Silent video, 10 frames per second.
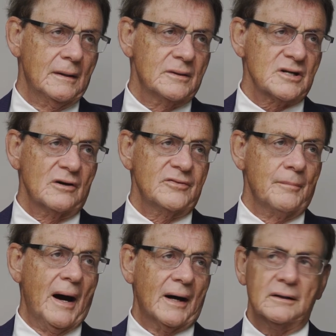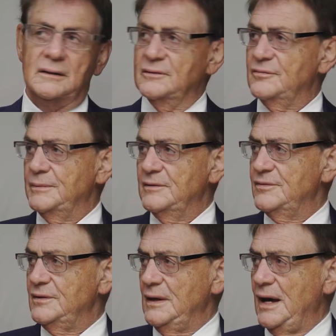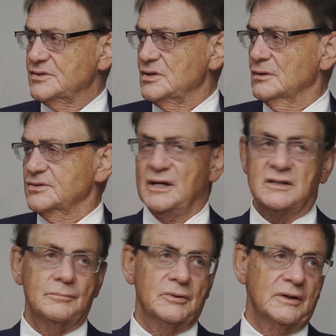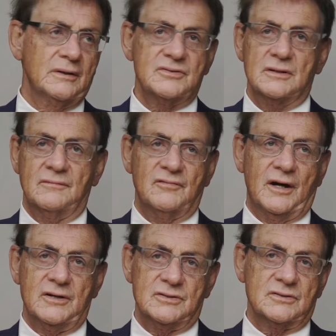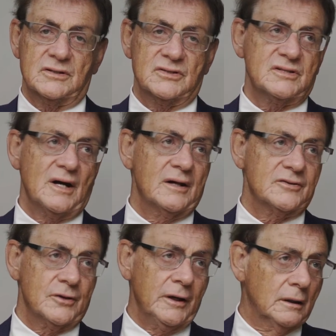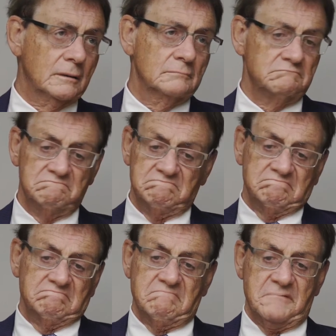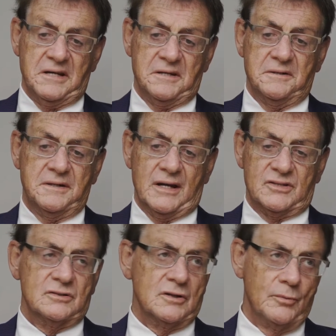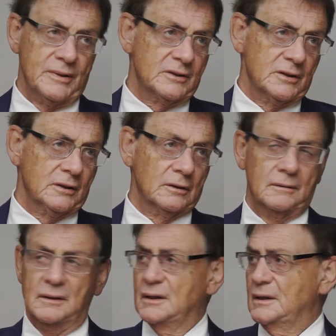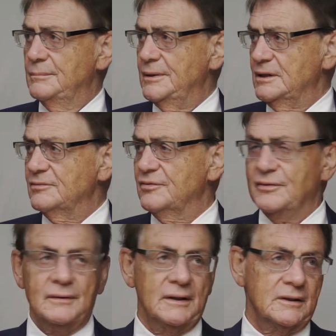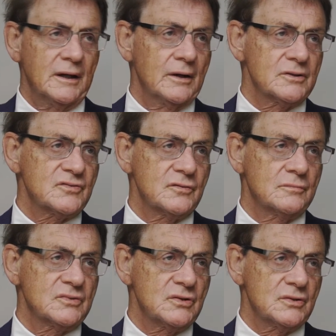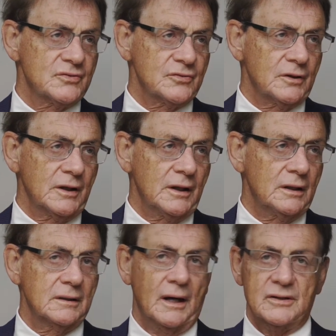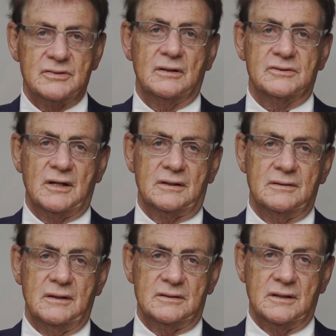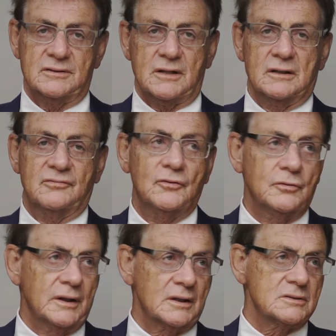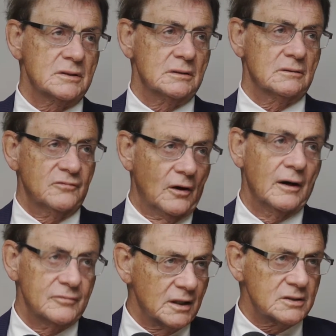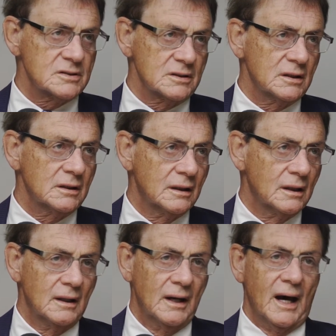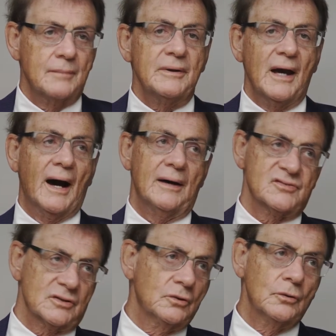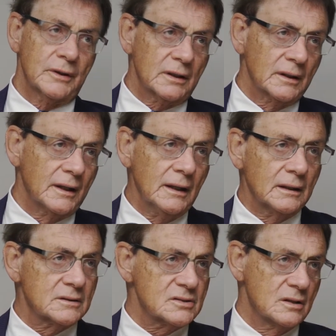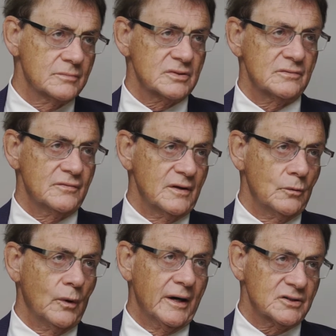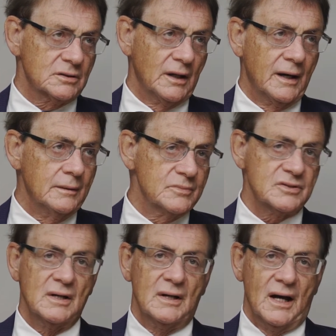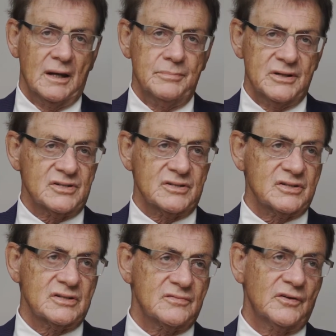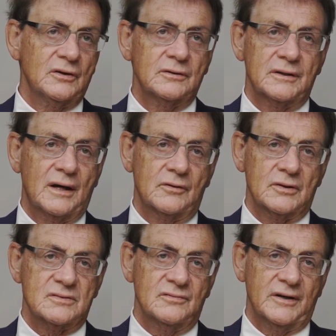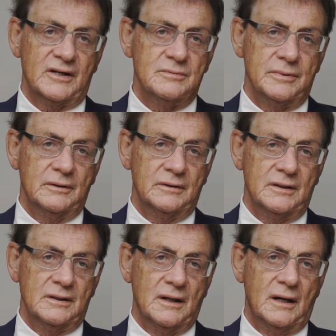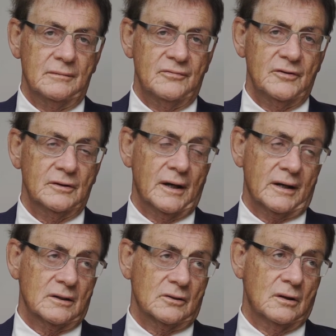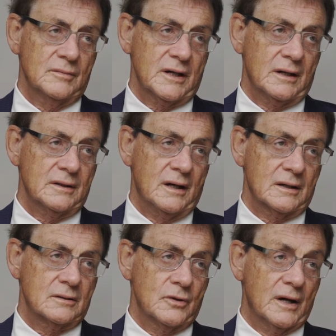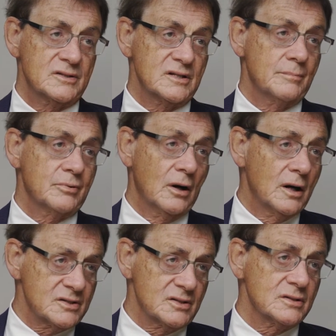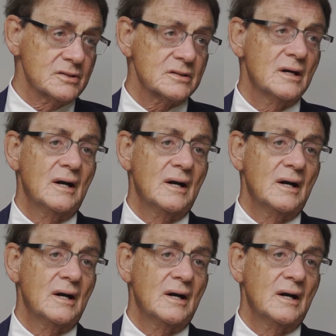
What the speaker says: So if the market, if the household sector believes that inflation is going to stay at 3, then that's no big deal. But if it goes from 2 to 3 and the household sector thinks, no, it's going to 4 next year and 5 next year, and behaves accordingly in terms of their wage claims, and businesses feel that they've got some flexibility and they feel they can accommodate that and raise their prices,